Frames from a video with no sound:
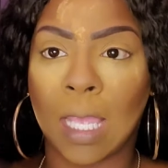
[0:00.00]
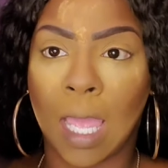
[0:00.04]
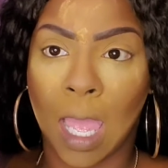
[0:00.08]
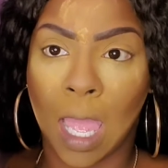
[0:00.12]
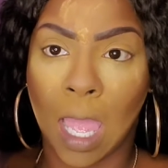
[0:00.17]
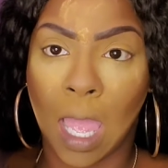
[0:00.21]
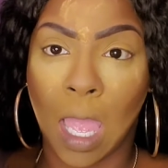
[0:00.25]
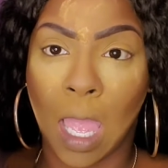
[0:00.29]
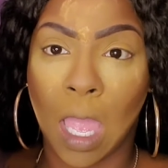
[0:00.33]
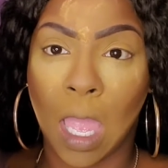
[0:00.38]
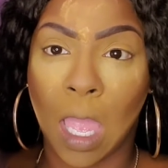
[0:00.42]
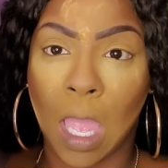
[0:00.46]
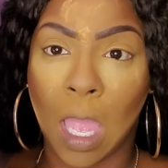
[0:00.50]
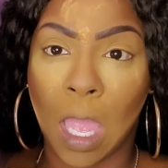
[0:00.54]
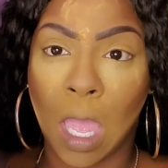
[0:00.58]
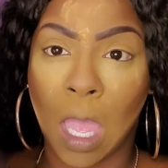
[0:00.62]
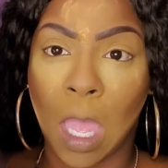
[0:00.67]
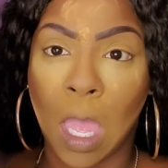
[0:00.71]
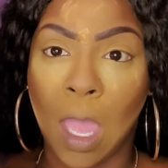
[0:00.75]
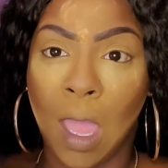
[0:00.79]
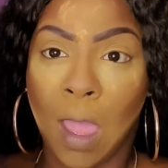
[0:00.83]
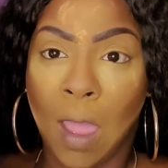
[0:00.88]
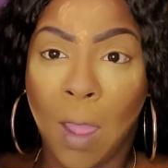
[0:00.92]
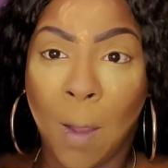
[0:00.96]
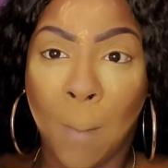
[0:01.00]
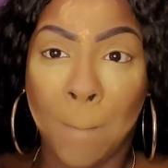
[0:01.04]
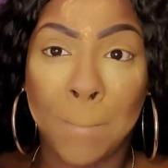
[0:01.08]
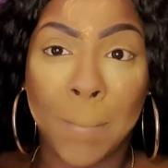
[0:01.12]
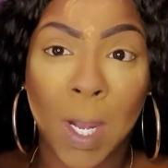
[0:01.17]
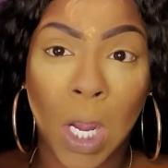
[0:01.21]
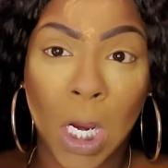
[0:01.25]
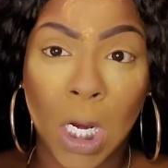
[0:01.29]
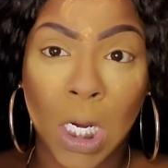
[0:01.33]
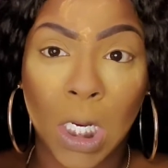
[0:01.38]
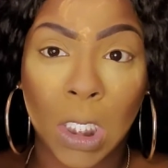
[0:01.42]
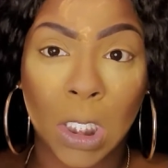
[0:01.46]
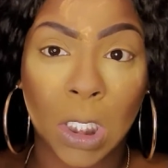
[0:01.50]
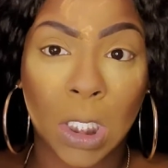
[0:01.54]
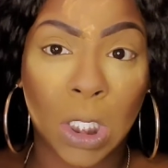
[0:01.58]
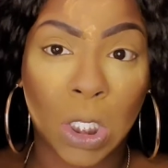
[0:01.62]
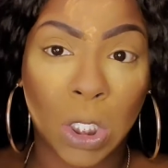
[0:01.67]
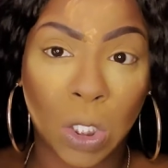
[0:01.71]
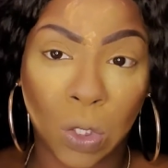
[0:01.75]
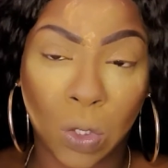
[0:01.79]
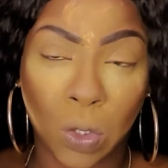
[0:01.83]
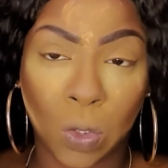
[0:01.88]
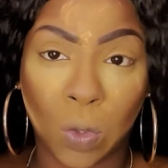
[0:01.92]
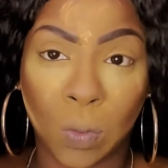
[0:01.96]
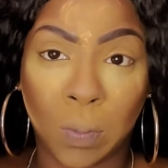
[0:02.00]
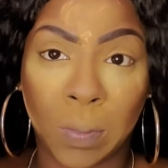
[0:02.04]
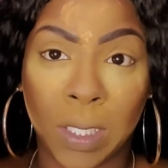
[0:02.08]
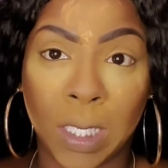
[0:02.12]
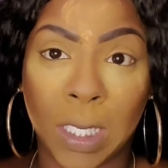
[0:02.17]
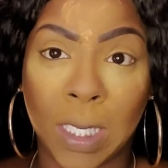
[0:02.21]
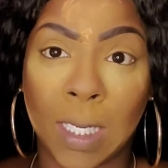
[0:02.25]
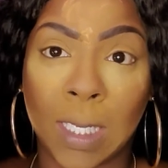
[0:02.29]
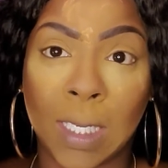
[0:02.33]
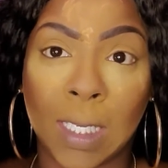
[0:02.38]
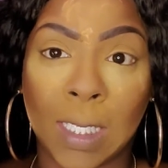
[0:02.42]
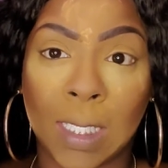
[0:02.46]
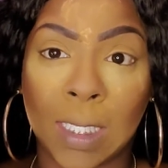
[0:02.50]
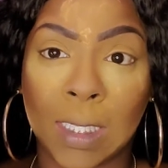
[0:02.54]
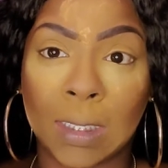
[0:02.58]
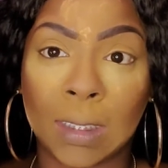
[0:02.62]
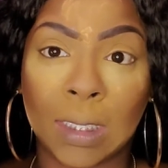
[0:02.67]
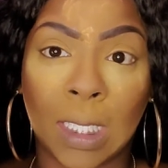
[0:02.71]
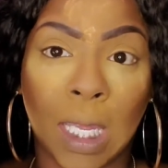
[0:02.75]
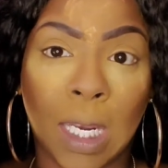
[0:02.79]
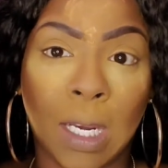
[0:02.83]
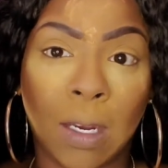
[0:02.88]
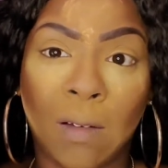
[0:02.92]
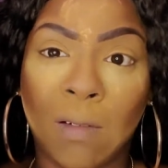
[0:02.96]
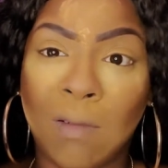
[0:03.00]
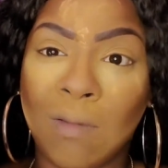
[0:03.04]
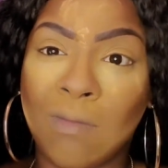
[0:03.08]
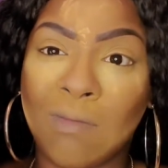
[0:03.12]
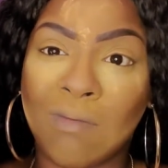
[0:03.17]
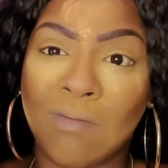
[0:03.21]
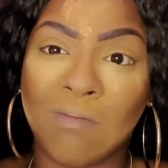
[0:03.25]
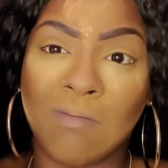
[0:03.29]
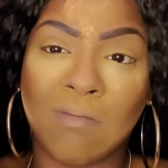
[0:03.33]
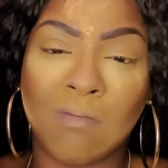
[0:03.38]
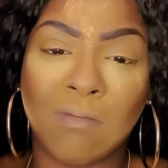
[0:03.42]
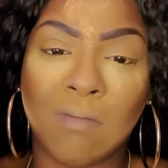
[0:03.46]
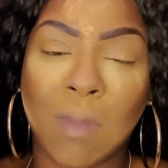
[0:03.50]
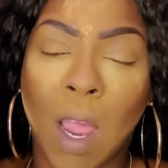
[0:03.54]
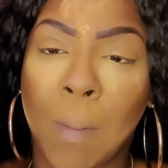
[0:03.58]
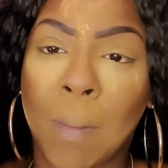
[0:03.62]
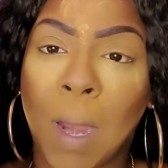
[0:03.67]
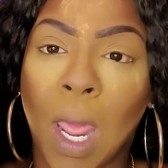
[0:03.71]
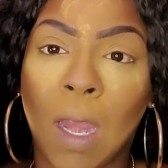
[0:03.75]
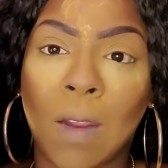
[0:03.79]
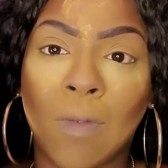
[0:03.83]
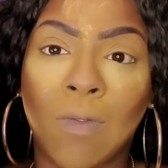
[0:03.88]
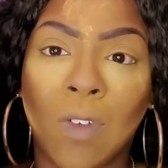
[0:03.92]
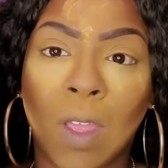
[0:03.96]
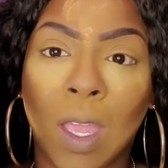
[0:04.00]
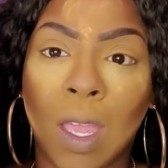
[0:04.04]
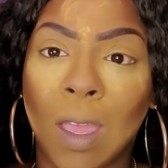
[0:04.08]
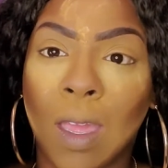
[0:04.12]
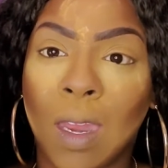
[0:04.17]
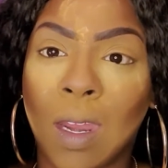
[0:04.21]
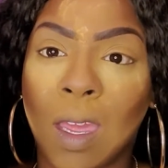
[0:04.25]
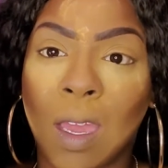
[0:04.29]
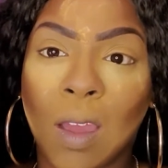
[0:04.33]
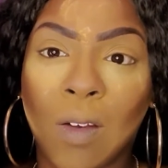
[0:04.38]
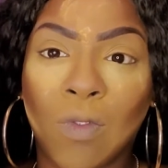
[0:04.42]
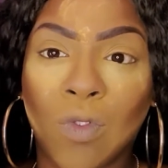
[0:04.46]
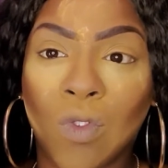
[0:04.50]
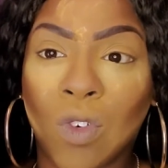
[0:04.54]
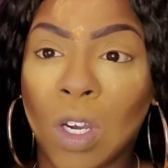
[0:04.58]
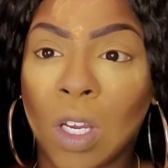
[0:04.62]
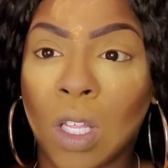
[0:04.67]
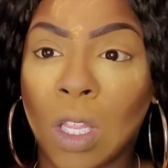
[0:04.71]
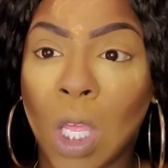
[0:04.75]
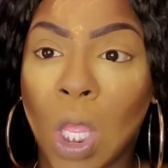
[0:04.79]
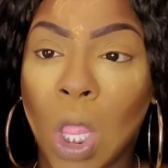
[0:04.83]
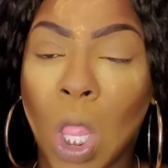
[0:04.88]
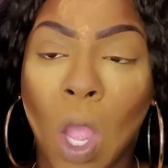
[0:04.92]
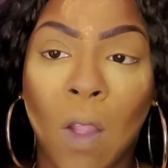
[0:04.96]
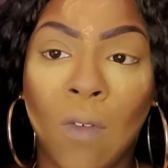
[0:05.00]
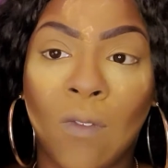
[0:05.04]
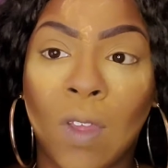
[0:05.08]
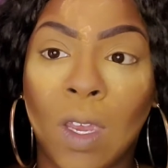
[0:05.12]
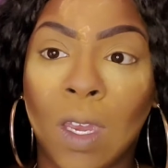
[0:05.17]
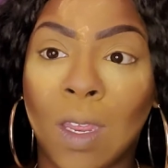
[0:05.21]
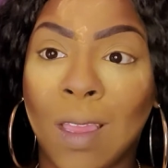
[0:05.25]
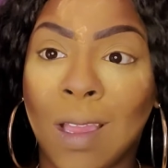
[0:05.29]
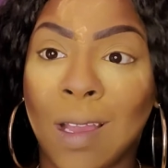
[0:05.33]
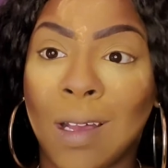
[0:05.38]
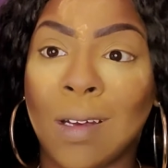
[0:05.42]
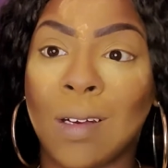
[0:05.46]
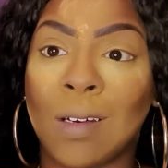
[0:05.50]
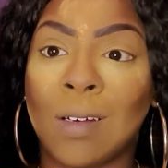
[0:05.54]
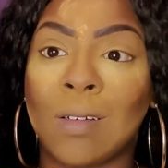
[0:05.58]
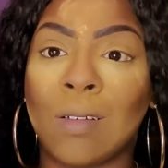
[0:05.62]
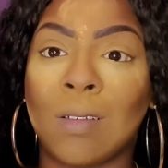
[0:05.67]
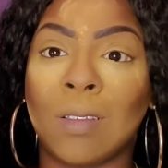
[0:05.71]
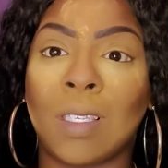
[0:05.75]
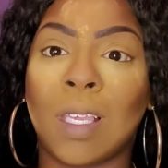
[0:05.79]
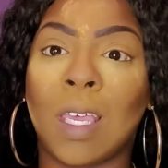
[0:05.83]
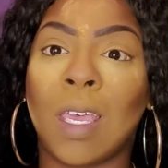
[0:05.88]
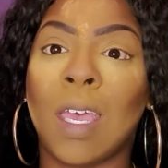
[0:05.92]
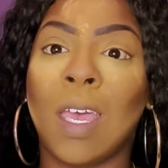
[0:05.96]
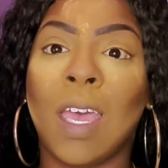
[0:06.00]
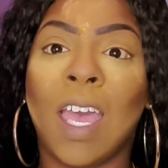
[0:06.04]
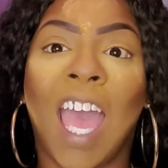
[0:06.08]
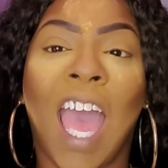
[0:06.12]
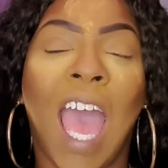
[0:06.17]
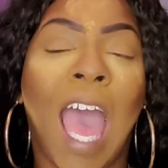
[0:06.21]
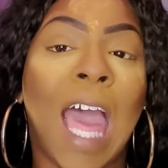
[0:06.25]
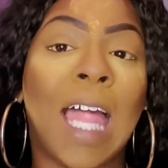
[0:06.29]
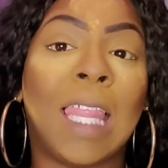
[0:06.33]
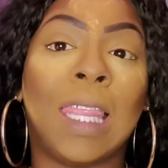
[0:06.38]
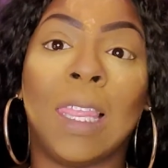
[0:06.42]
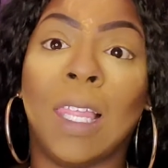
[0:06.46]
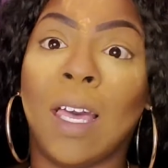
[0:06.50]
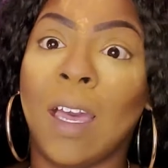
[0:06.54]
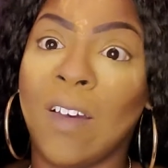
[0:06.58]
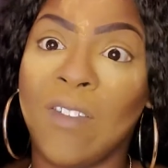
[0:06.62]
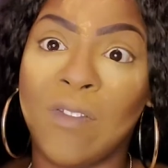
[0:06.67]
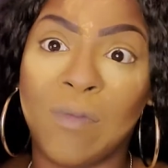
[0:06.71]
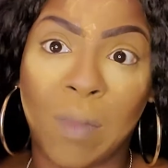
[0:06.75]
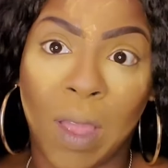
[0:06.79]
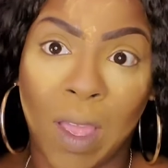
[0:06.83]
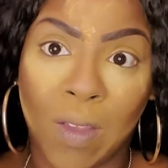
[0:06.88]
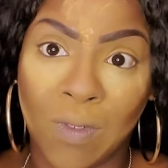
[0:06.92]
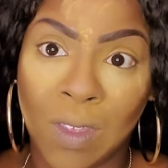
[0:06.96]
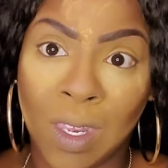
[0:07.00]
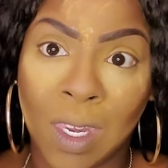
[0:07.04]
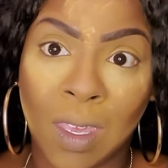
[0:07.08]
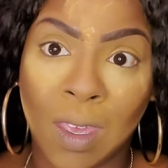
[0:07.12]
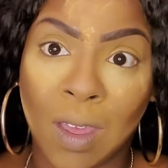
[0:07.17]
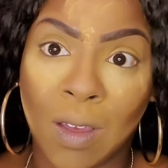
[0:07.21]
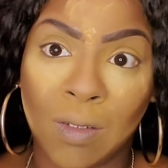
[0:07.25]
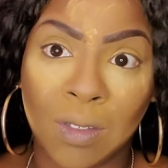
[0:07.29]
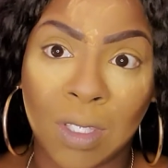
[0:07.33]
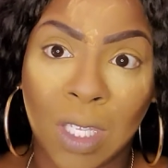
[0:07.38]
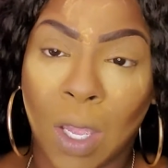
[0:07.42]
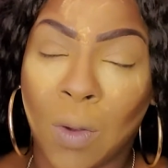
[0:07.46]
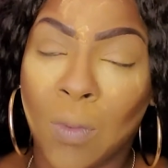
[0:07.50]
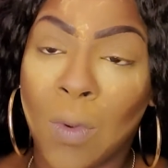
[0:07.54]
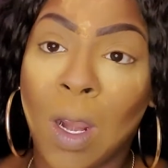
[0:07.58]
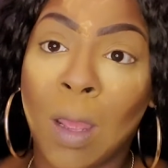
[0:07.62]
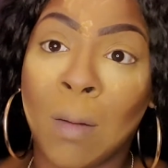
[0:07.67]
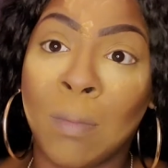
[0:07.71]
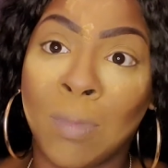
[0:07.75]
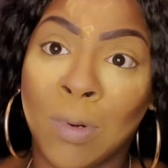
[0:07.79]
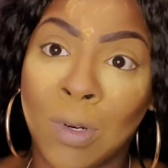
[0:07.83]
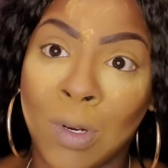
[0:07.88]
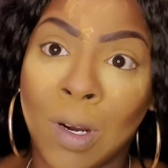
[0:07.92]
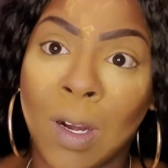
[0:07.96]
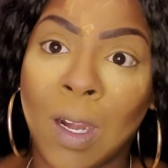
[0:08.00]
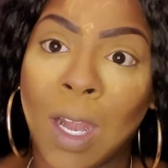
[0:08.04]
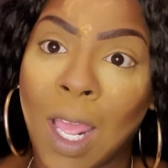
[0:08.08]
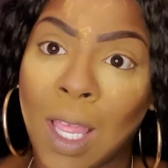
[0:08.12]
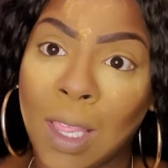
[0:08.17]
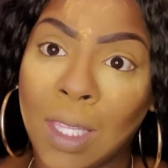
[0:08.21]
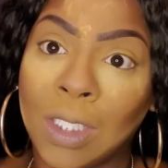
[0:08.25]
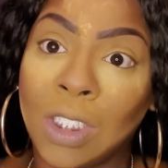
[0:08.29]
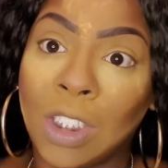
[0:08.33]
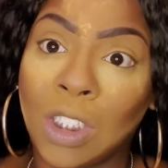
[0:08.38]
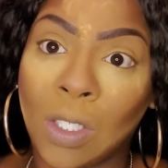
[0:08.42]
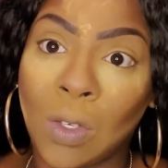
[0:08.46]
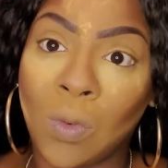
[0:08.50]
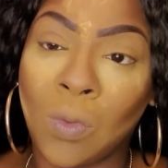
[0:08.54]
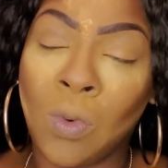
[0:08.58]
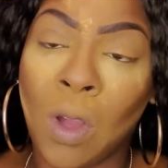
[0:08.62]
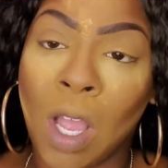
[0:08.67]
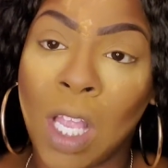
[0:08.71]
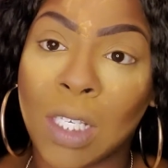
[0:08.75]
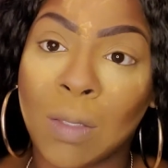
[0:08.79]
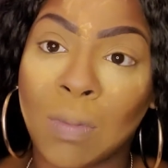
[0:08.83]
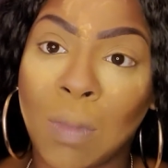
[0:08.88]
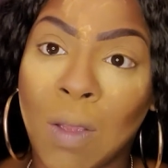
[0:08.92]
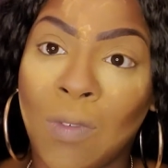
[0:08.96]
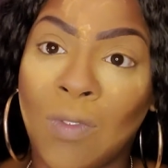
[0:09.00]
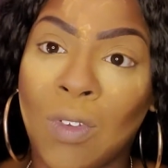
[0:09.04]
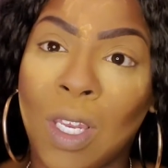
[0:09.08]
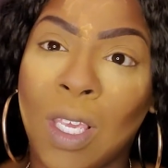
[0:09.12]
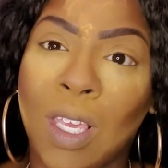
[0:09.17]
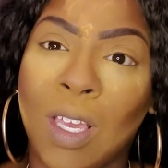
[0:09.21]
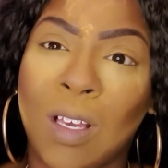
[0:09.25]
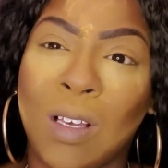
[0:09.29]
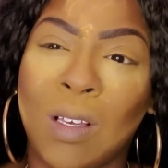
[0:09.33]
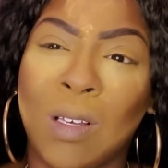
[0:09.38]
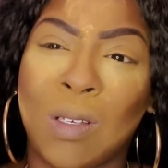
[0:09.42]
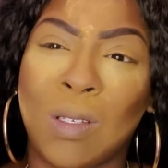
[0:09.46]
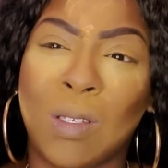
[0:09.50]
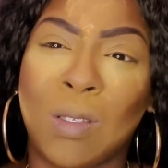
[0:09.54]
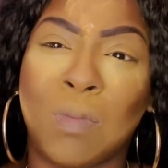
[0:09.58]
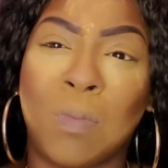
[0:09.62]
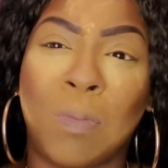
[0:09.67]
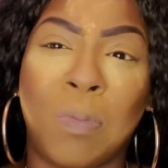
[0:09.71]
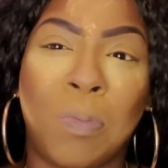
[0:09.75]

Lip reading: a part 2 because I'm not a fan of really long videos. I love my videos. Like when I'm bored, I legit watch my videos.